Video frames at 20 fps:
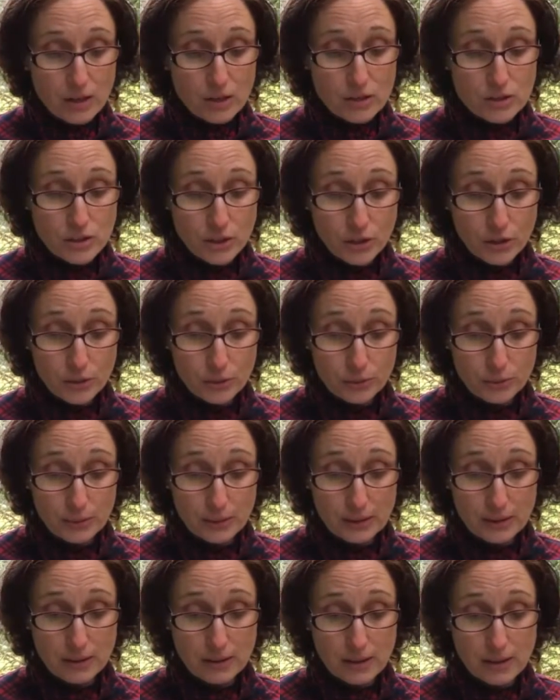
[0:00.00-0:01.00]
2,
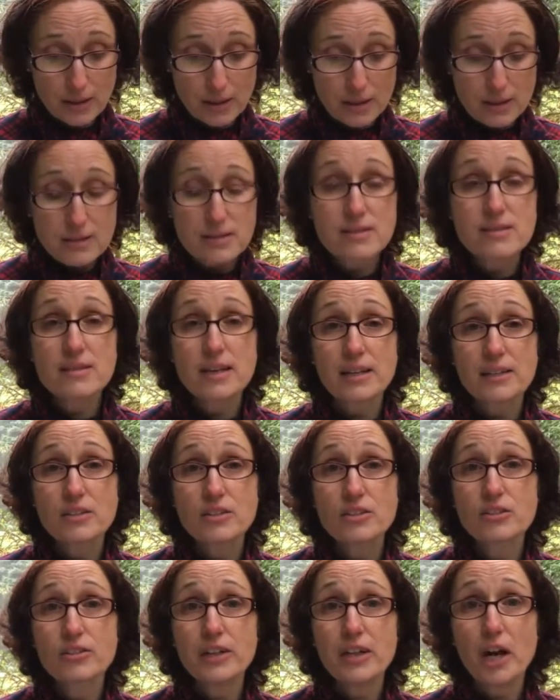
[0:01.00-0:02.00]

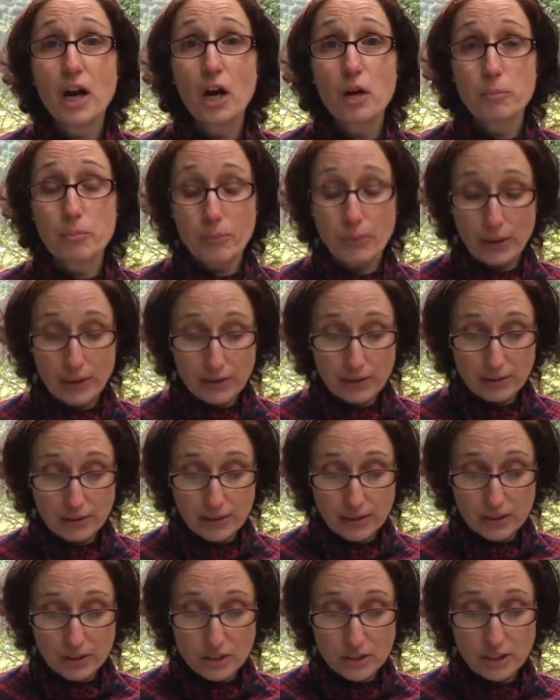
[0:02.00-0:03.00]
sensory
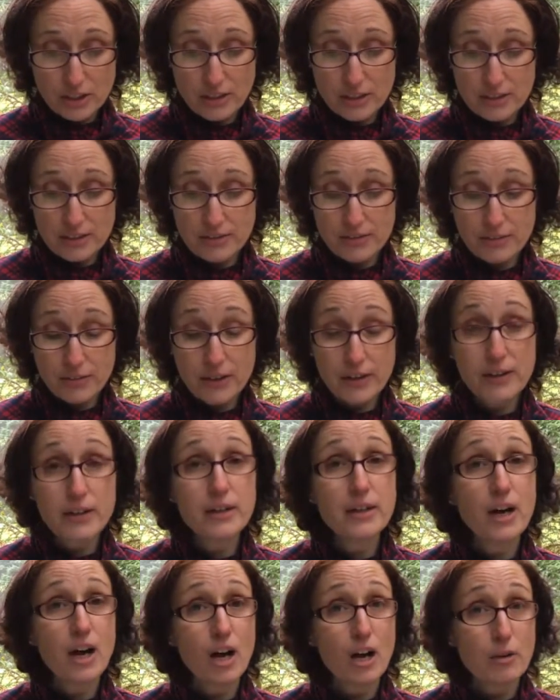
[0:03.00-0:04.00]
upregulation is very
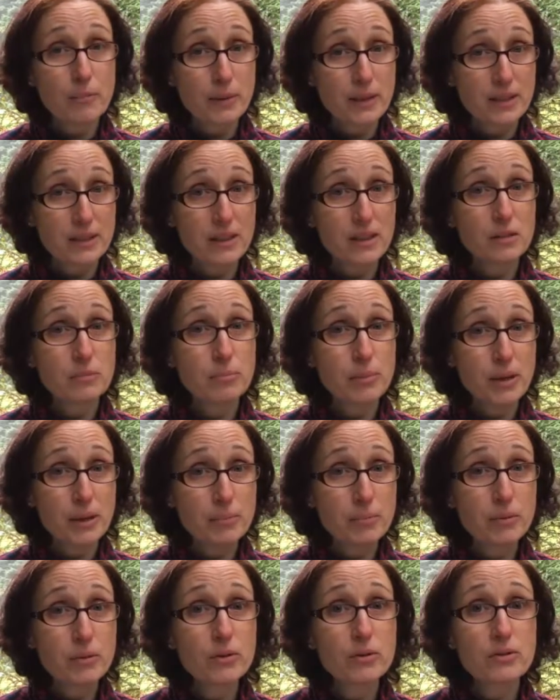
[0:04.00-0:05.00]
common in
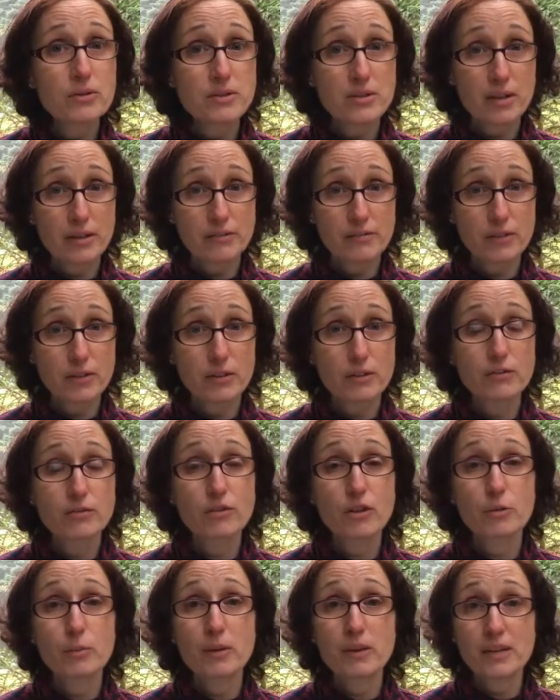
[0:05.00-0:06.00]
people who suffer
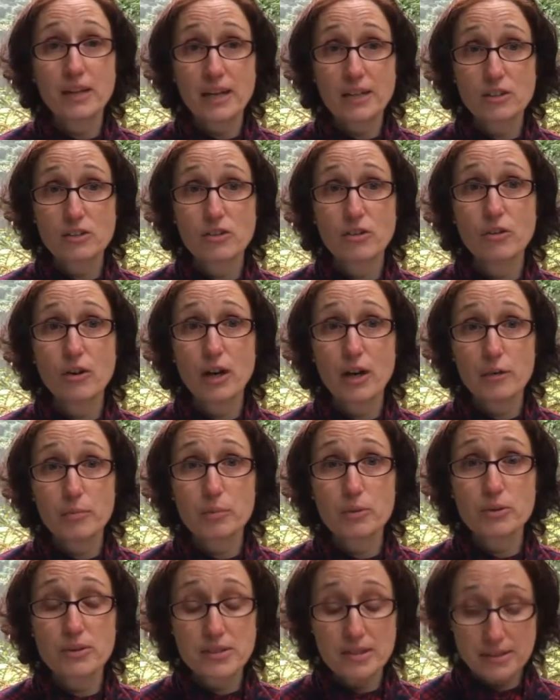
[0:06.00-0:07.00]
from
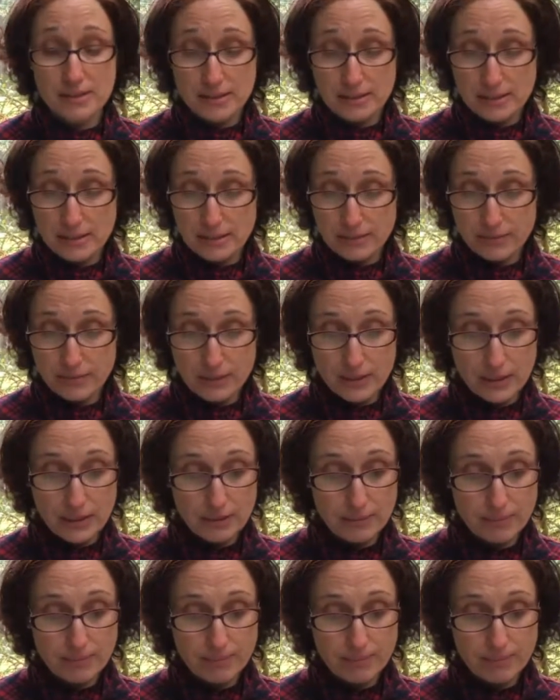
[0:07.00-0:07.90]
electrohypersensitivity.